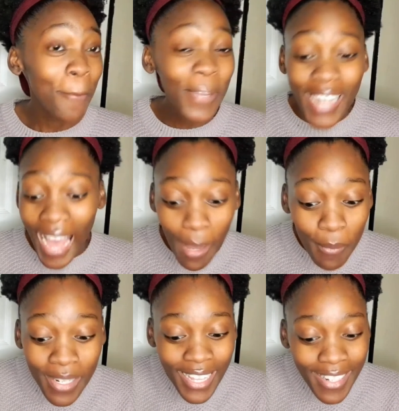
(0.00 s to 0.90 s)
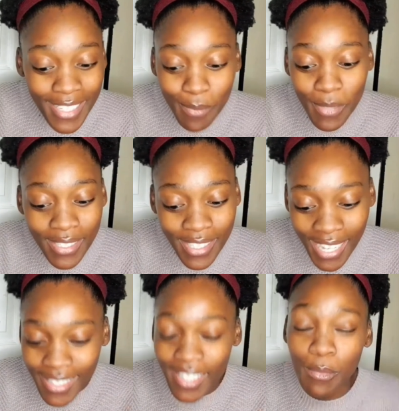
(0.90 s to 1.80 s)
I'm in Ladysmith.
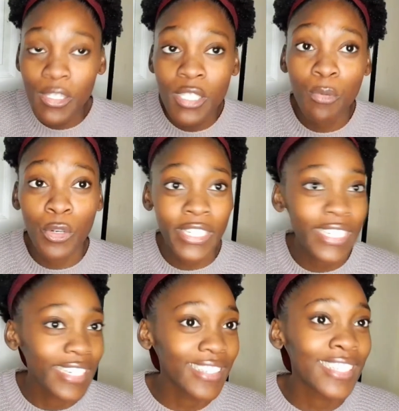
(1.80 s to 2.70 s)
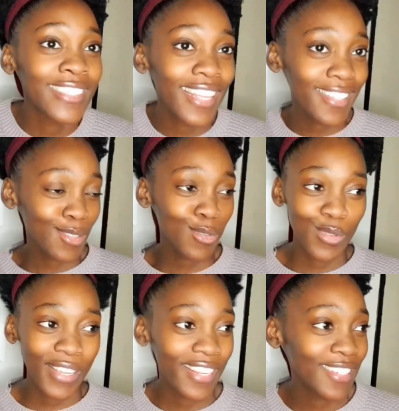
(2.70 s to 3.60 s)
Guys, Ladysmith is boring. There's nothing to
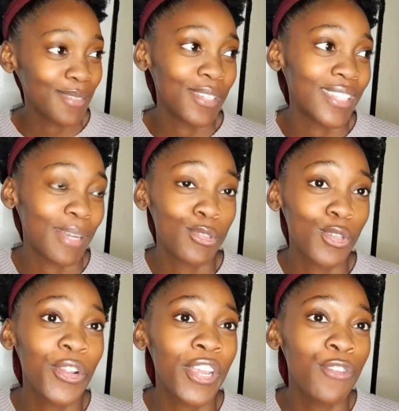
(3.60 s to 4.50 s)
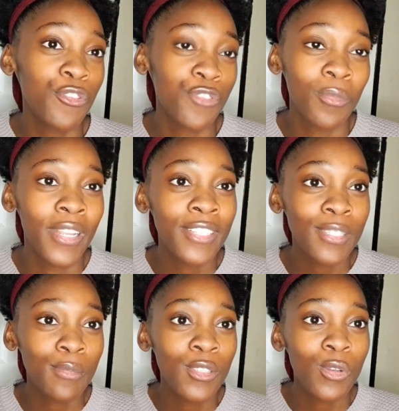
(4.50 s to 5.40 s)
do in Ladysmith. I'm sorry if you're from
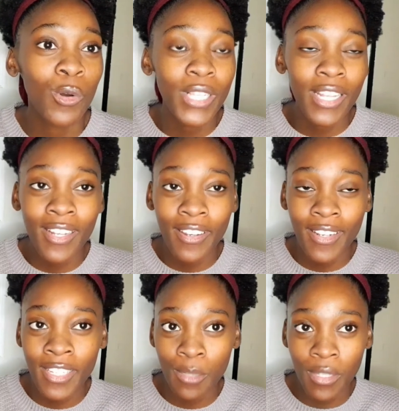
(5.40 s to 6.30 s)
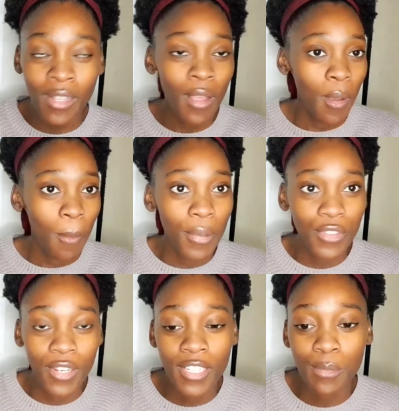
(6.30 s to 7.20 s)
Ladysmith or Ladysmith,
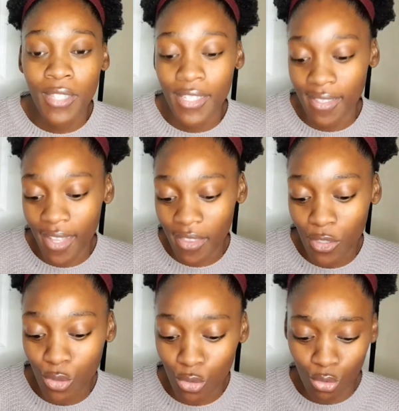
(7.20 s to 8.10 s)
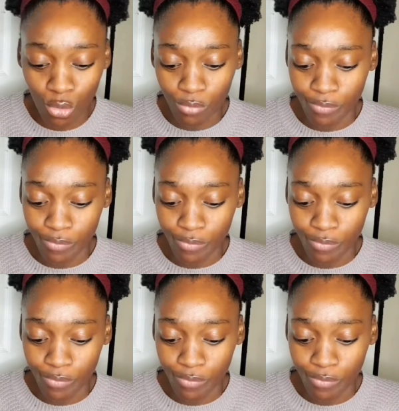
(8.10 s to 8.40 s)
but Ladysmith has nothing to do.